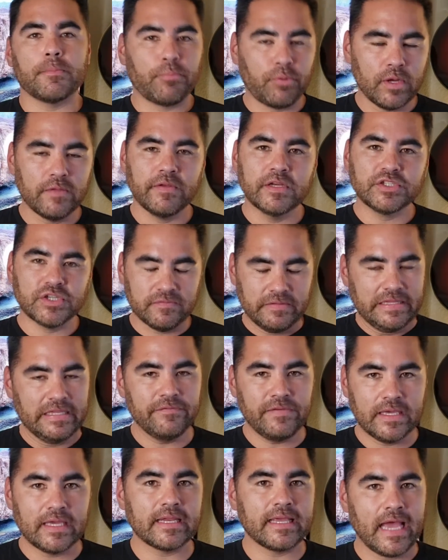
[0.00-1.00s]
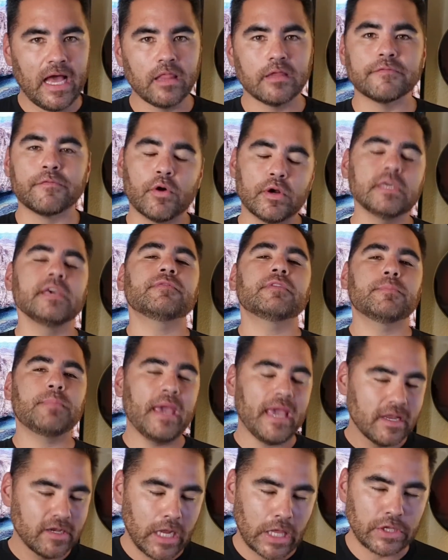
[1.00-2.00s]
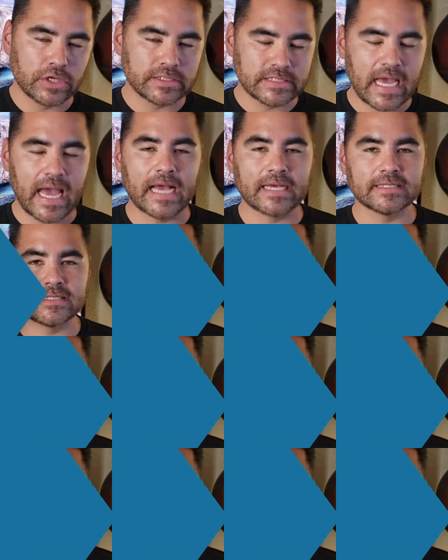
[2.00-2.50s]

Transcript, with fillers: privilege of living in California, you have to pay another tax